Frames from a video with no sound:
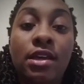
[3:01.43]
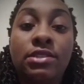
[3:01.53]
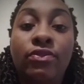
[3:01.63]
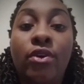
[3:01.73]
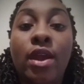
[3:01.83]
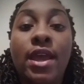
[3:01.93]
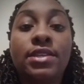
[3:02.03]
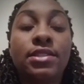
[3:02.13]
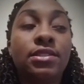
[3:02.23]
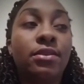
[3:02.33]
as far
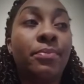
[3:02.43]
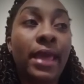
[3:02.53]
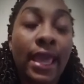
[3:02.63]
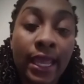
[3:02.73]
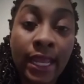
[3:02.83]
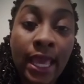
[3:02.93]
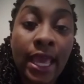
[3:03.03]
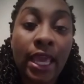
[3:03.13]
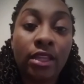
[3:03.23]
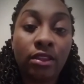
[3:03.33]
as is the bed
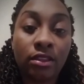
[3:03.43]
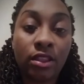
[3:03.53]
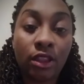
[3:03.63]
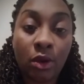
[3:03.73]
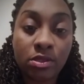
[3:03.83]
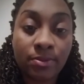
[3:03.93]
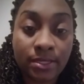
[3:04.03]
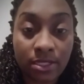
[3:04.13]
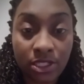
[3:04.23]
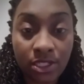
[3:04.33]
in the lowest
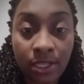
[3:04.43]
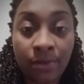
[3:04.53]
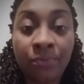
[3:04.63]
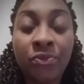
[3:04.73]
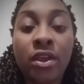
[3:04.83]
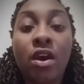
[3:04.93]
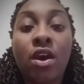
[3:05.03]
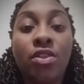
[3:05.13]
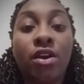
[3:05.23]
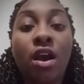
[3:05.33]
position,
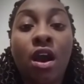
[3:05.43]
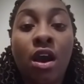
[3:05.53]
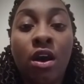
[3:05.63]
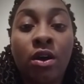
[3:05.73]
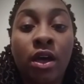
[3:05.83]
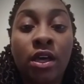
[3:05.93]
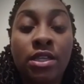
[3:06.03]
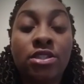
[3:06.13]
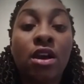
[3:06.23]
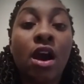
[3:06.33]
or
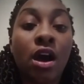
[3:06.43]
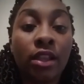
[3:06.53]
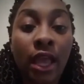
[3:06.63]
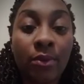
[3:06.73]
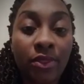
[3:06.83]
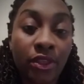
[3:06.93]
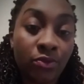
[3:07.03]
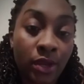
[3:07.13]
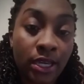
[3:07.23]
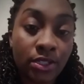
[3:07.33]
is the call light
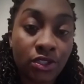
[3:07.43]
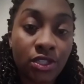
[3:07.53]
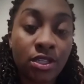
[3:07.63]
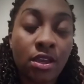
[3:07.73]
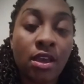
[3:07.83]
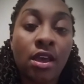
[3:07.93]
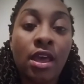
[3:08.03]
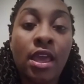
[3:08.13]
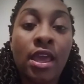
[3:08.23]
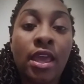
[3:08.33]
within reach,
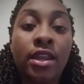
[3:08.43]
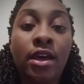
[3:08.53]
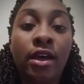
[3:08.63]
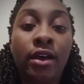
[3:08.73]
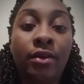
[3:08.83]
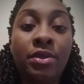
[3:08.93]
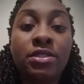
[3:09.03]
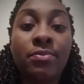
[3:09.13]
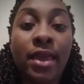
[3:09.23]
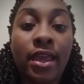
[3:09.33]
and
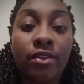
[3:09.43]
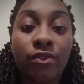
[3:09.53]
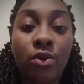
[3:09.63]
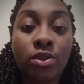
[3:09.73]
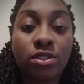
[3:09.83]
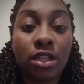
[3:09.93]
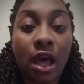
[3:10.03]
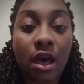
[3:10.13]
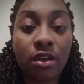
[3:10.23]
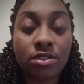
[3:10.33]
is the bed, of course,
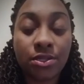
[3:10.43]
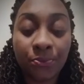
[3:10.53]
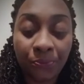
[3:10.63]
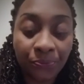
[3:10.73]
locked.